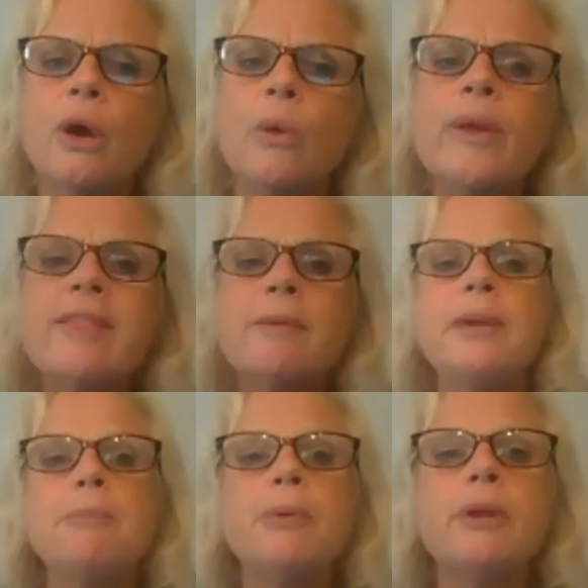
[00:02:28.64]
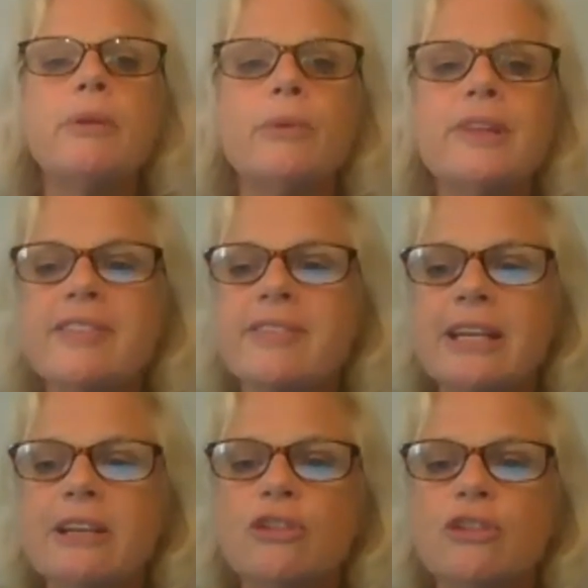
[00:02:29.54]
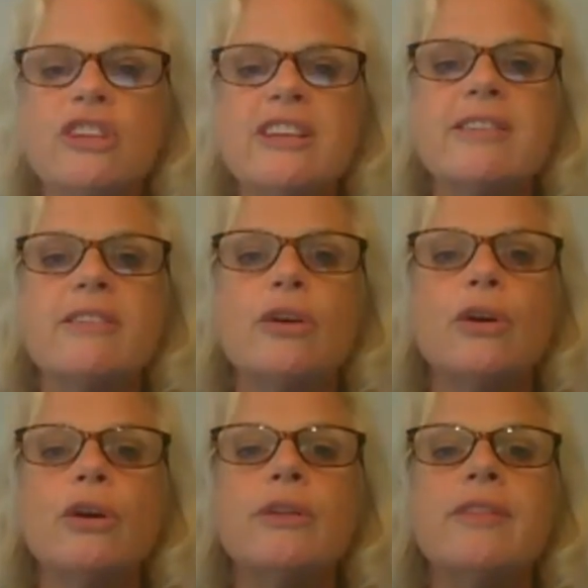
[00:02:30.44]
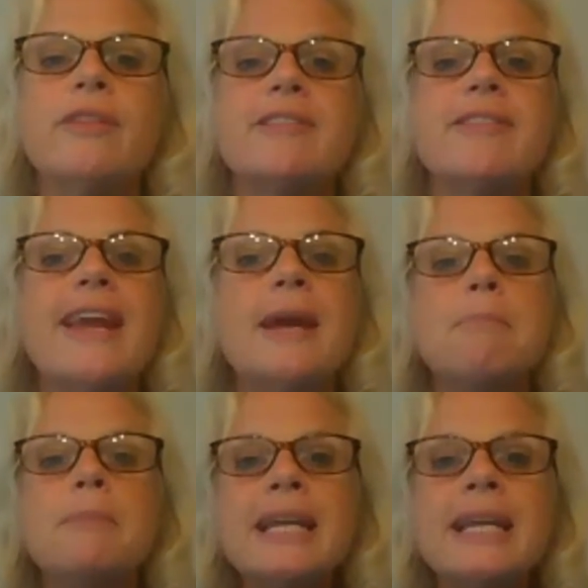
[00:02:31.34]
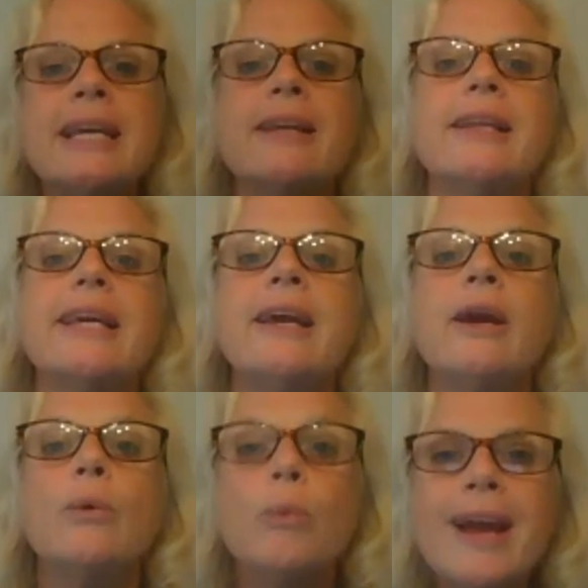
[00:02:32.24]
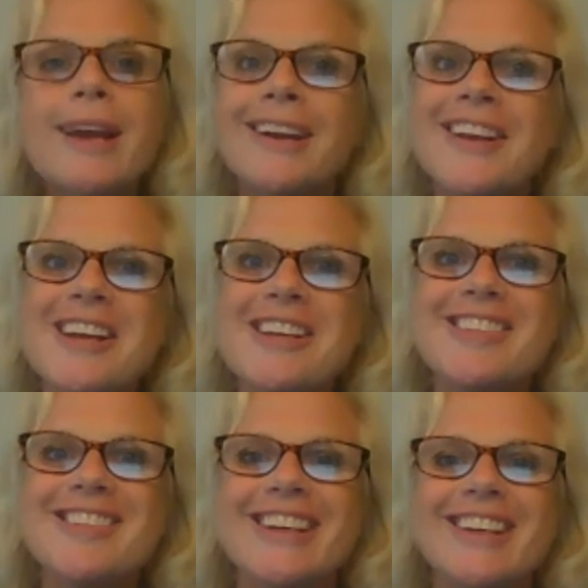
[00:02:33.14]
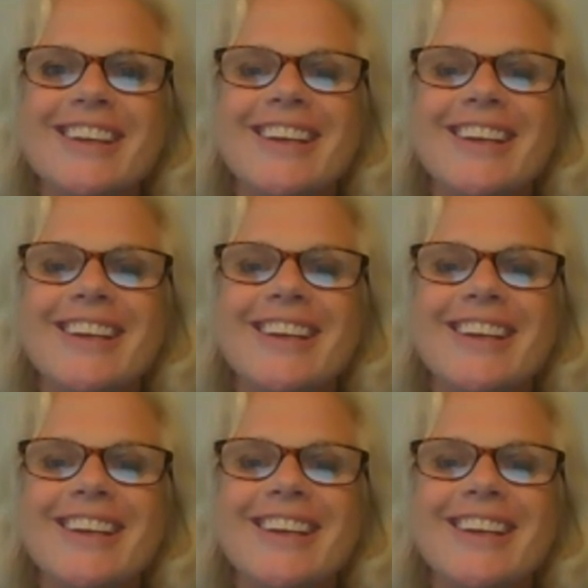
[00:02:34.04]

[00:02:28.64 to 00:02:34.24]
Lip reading: When the people listening to Jesus heard this, they immediately recognized it.